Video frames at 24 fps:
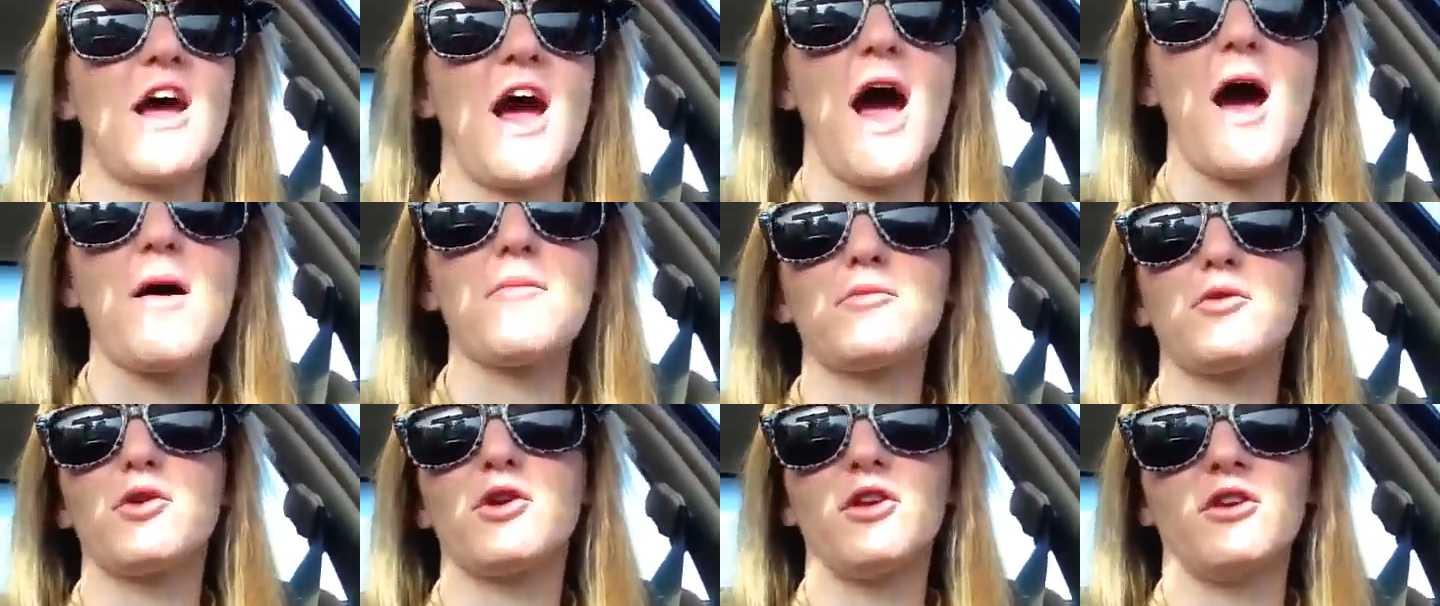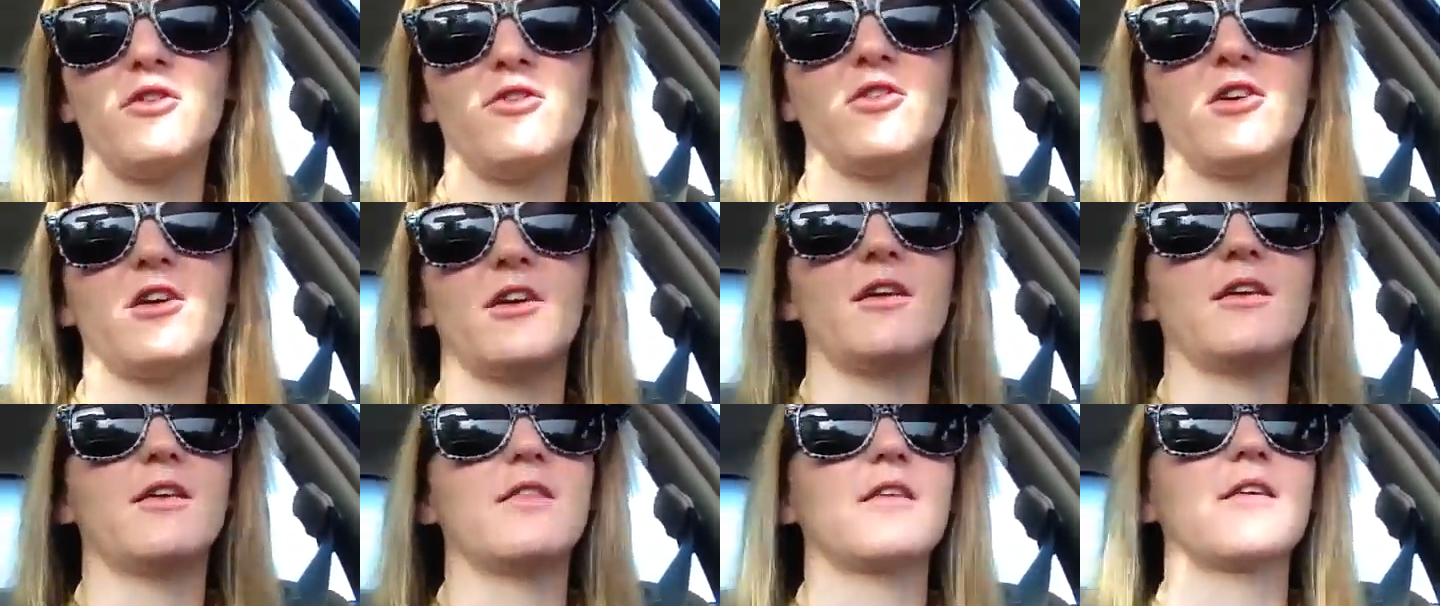I'm really
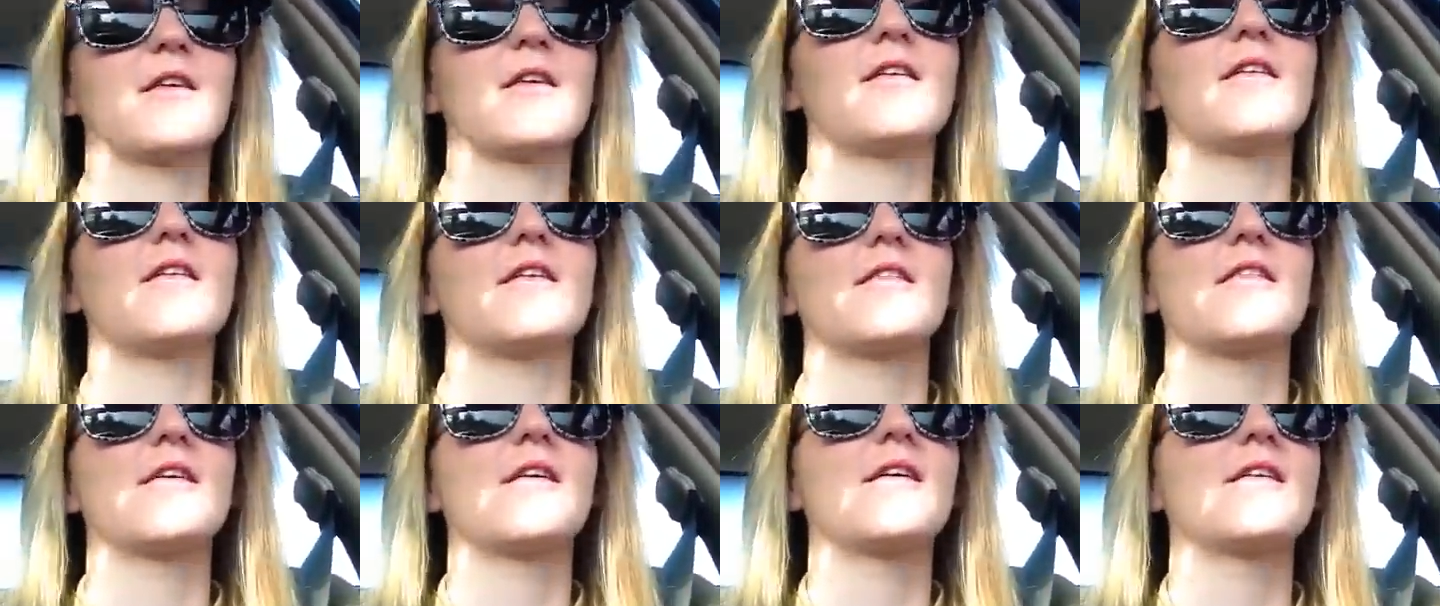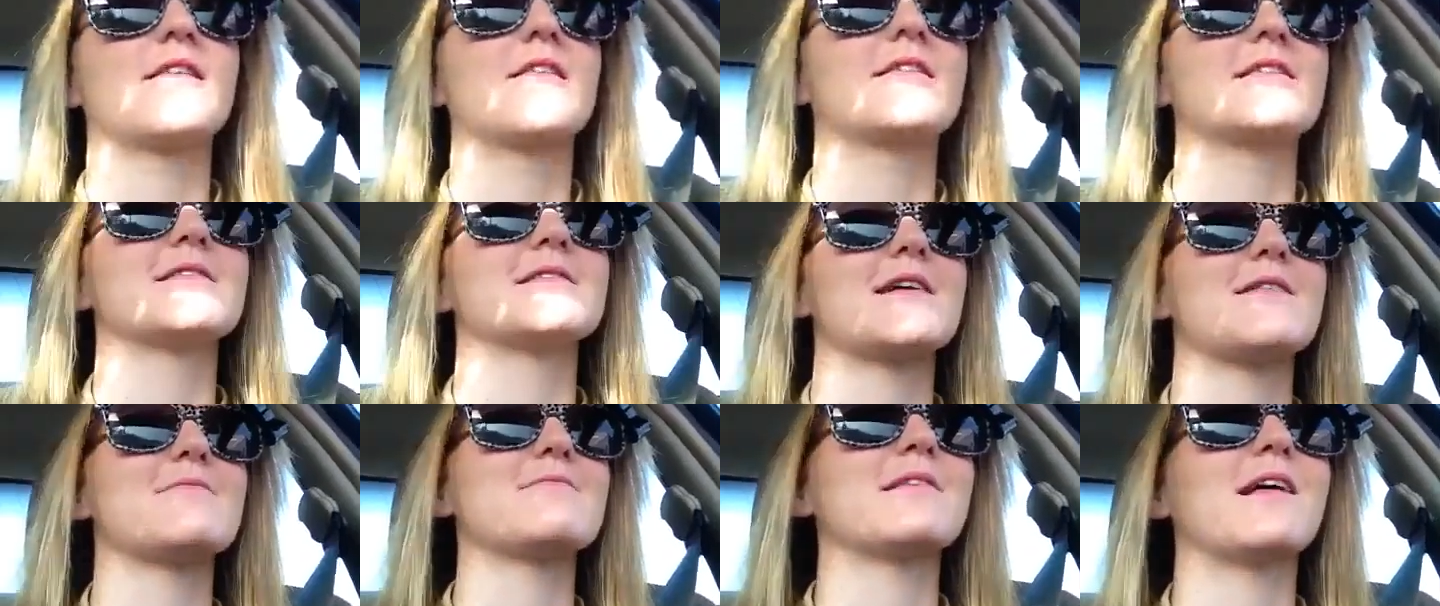funny in the car, though.
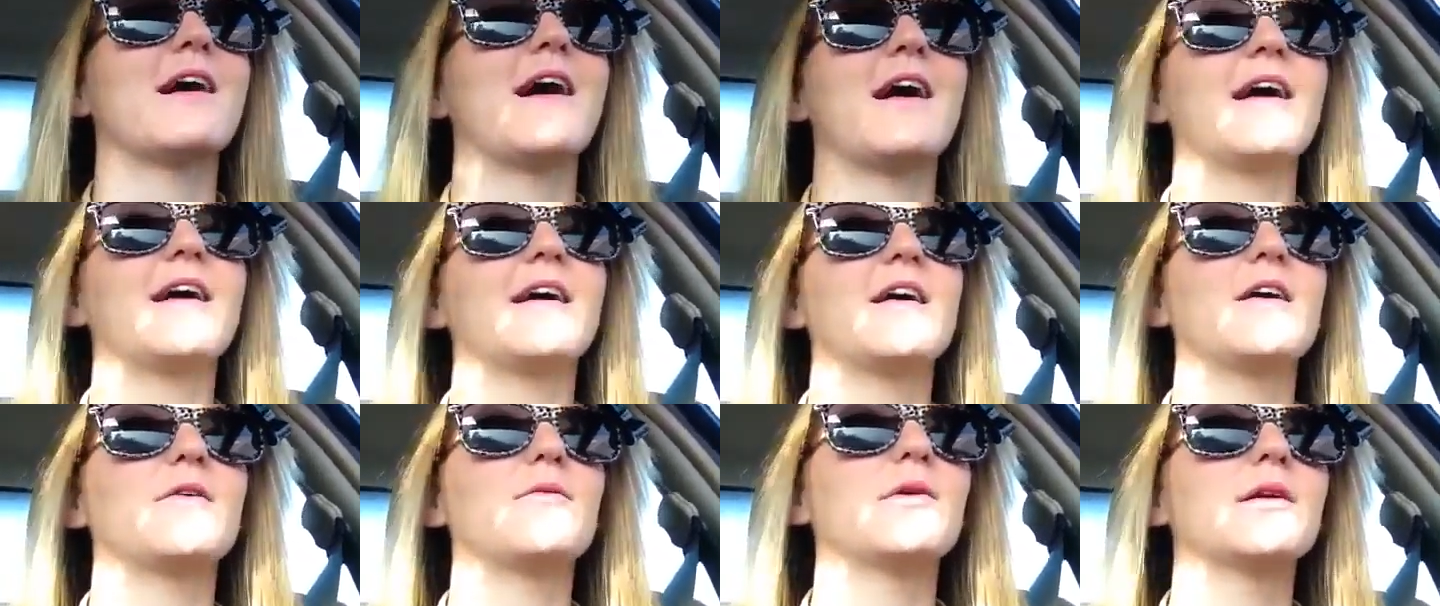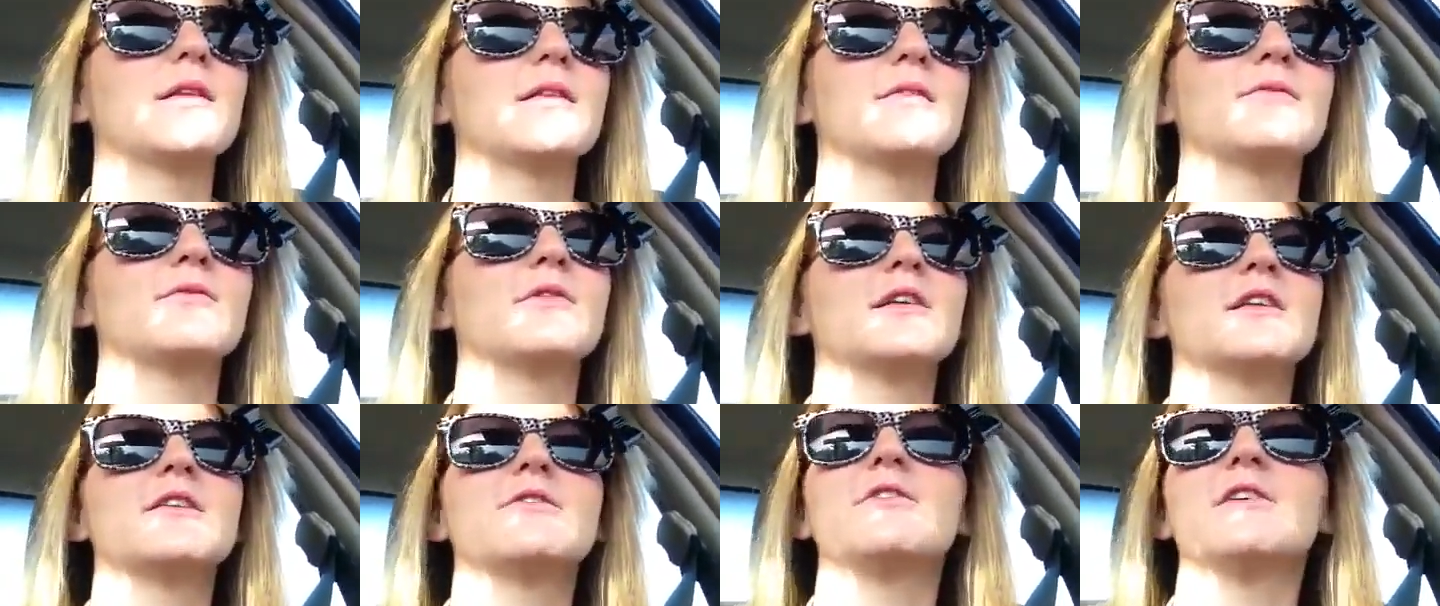Because I'm like, what
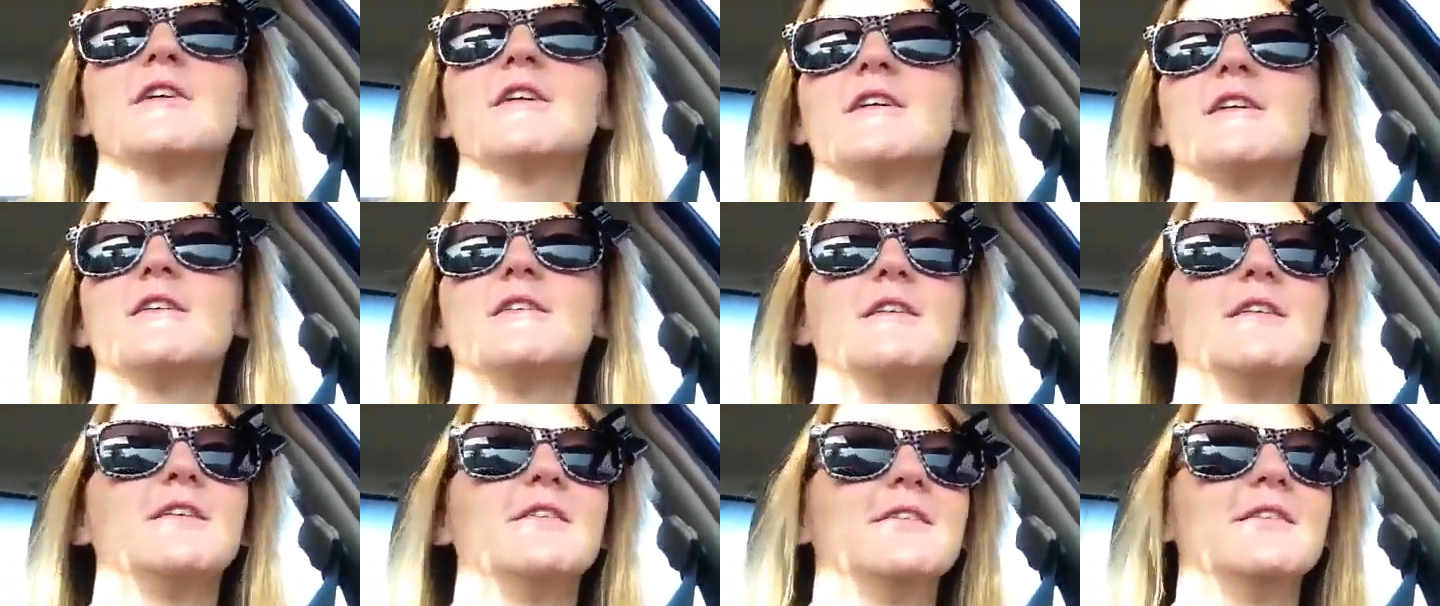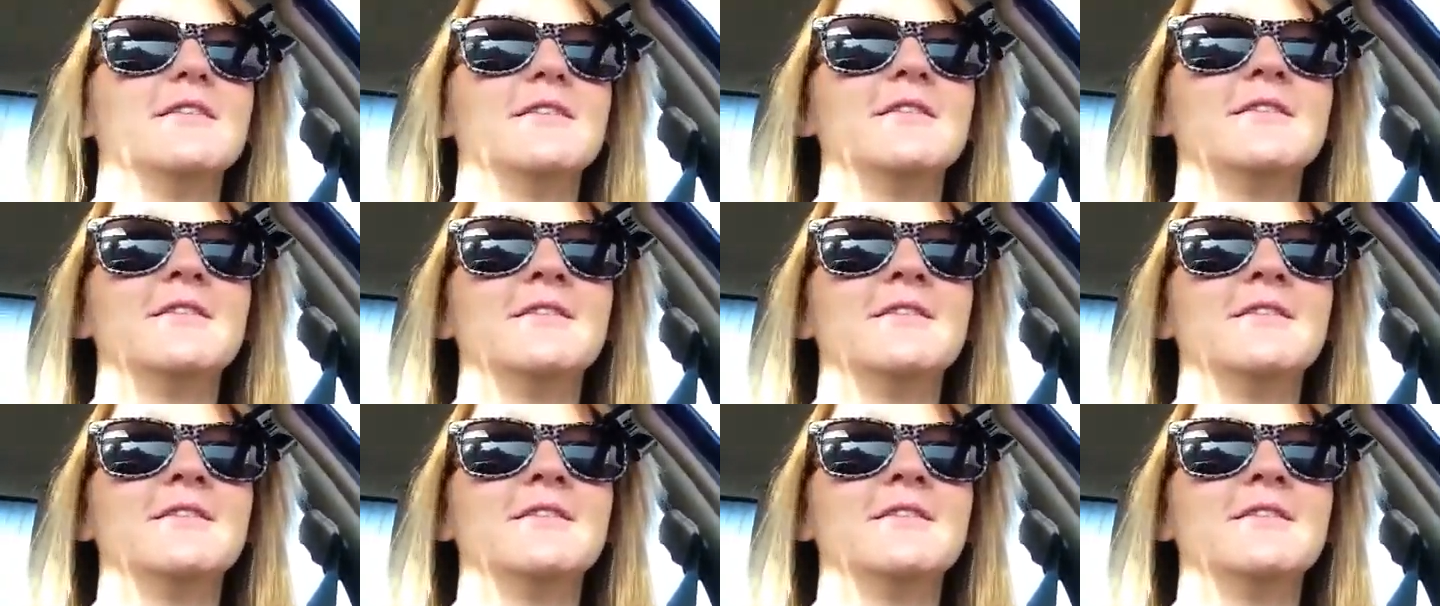the fuck are you doing?